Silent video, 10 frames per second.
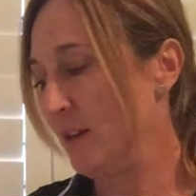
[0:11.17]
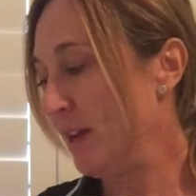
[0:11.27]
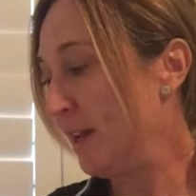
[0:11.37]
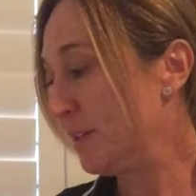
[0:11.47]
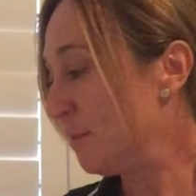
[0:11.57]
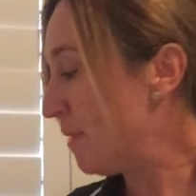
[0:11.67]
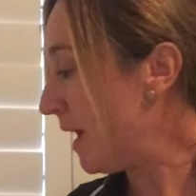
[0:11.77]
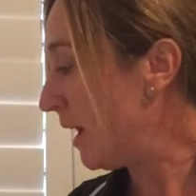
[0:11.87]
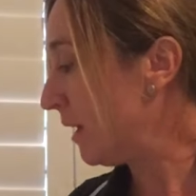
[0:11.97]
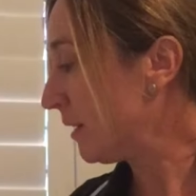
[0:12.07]
It's
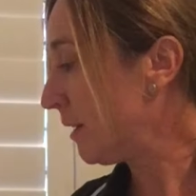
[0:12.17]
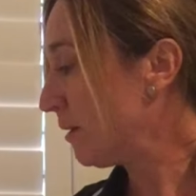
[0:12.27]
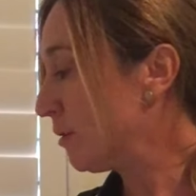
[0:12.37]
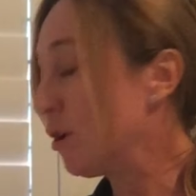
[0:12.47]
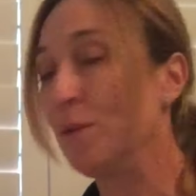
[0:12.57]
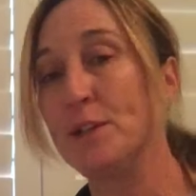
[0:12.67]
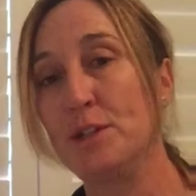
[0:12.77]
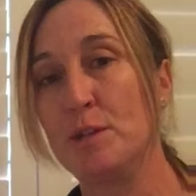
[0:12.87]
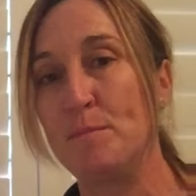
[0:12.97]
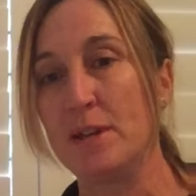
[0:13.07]
about going to
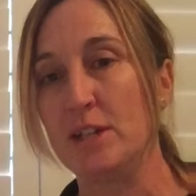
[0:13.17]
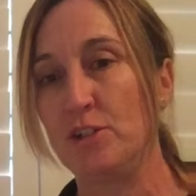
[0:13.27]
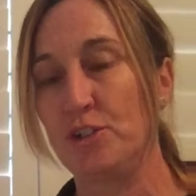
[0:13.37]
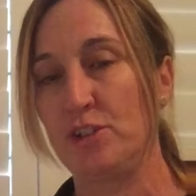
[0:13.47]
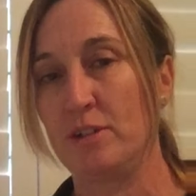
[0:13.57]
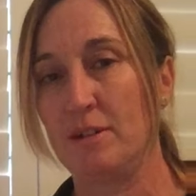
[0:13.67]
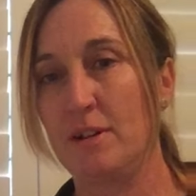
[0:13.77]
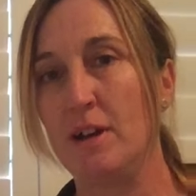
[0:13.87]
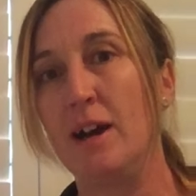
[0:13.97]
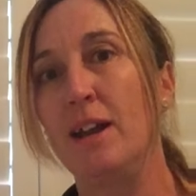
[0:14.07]
the beach.
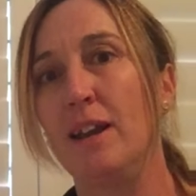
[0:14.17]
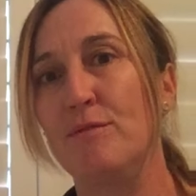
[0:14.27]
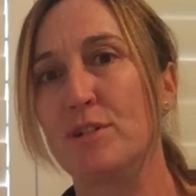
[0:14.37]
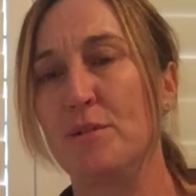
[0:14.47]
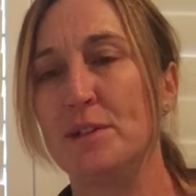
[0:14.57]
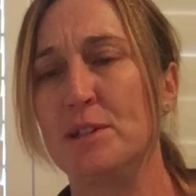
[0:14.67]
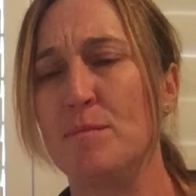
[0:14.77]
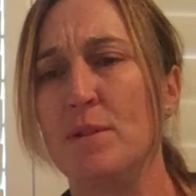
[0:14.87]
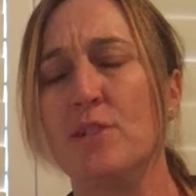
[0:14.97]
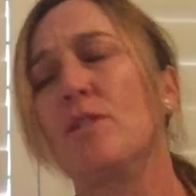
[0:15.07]
I love going to the
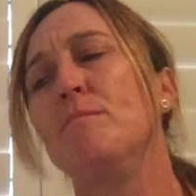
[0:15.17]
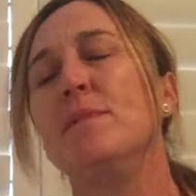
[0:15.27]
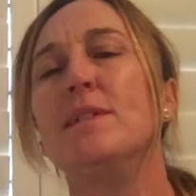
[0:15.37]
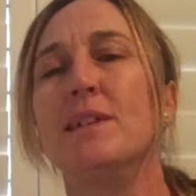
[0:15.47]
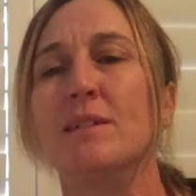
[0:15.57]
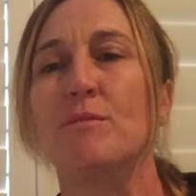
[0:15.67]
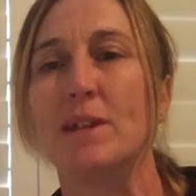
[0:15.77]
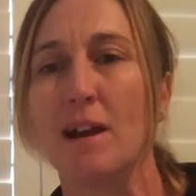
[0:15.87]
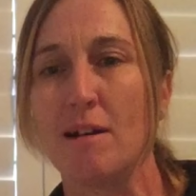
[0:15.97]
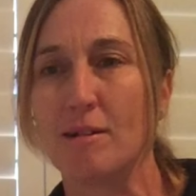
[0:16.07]
beach. I'm missing that we
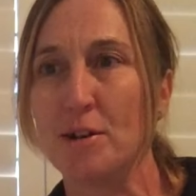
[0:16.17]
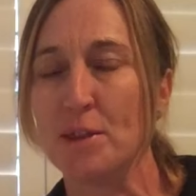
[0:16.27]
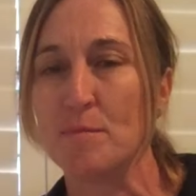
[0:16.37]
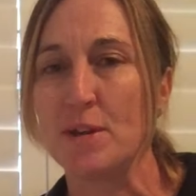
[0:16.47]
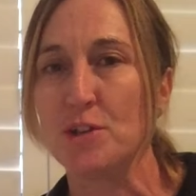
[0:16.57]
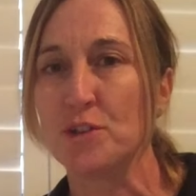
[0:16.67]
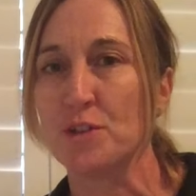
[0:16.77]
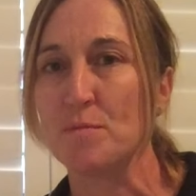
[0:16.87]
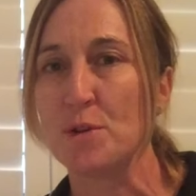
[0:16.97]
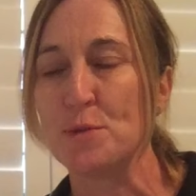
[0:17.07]
can't go to the beach at
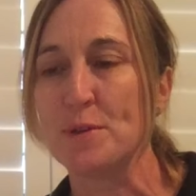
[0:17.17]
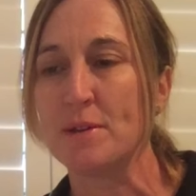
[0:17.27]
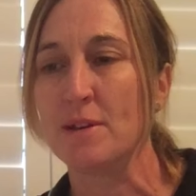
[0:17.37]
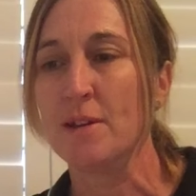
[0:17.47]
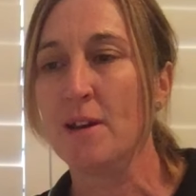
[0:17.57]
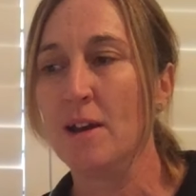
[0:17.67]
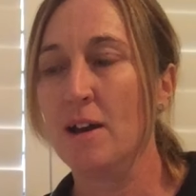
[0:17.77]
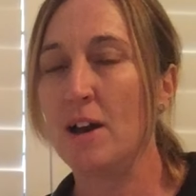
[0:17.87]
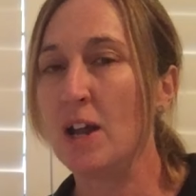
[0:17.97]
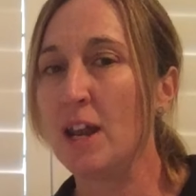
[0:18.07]
the moment.
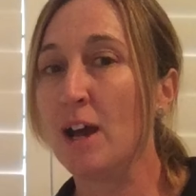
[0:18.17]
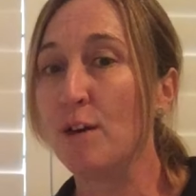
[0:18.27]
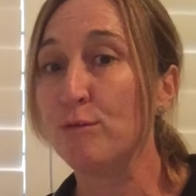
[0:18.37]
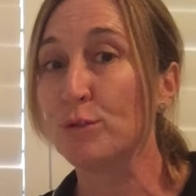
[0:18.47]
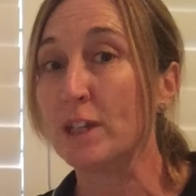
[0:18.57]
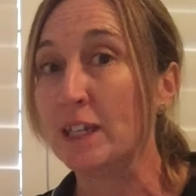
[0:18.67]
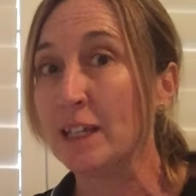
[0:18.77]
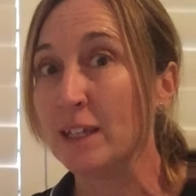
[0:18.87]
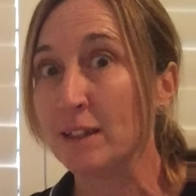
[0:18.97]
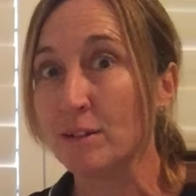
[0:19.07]
I love
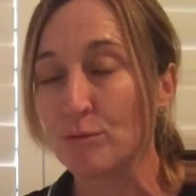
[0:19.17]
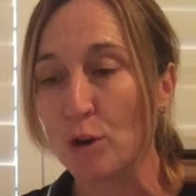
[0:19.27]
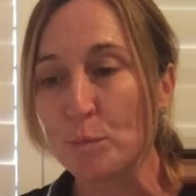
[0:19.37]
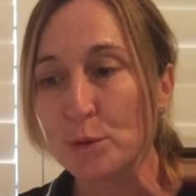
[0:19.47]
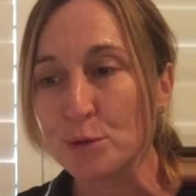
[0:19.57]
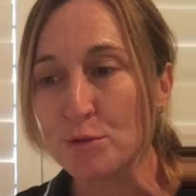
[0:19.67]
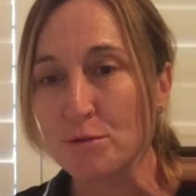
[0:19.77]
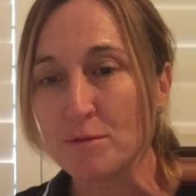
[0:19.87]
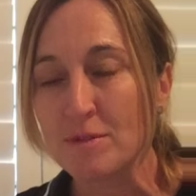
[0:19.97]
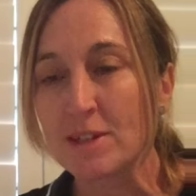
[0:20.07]
looking in the rock
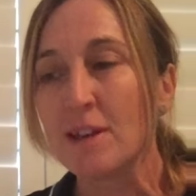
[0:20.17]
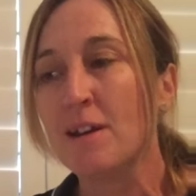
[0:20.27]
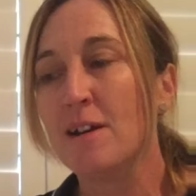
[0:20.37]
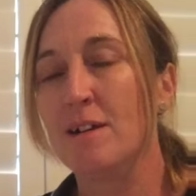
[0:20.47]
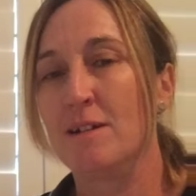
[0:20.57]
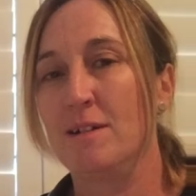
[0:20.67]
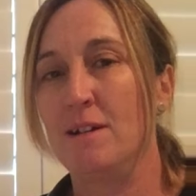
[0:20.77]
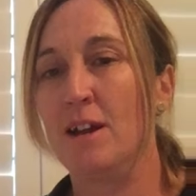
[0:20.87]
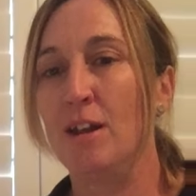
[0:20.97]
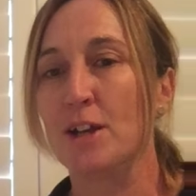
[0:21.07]
pools.
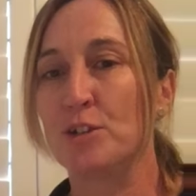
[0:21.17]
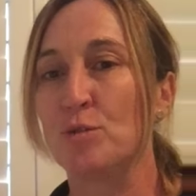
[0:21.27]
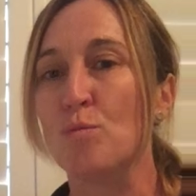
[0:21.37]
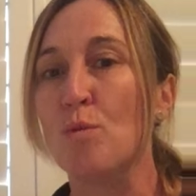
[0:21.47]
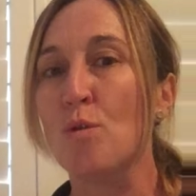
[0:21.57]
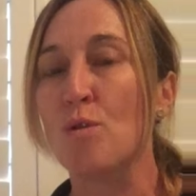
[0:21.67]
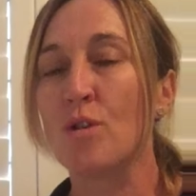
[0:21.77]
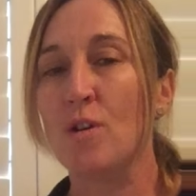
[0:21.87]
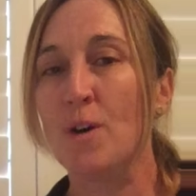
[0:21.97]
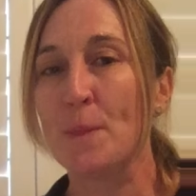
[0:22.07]
I like to
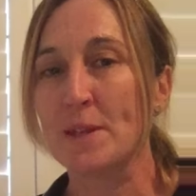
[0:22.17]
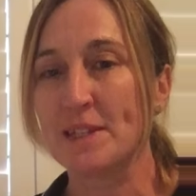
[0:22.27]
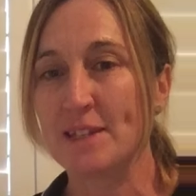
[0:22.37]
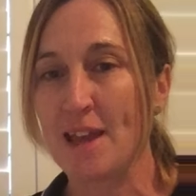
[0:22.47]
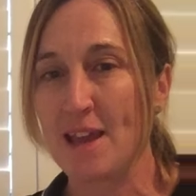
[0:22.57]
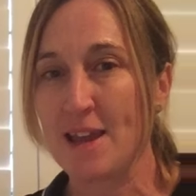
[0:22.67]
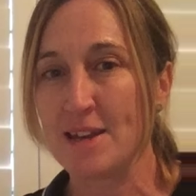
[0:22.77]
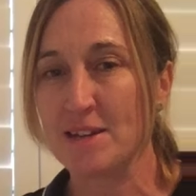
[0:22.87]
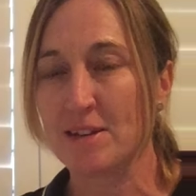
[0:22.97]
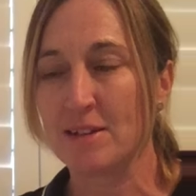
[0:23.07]
walk on the
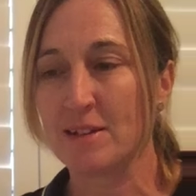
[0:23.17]
sand.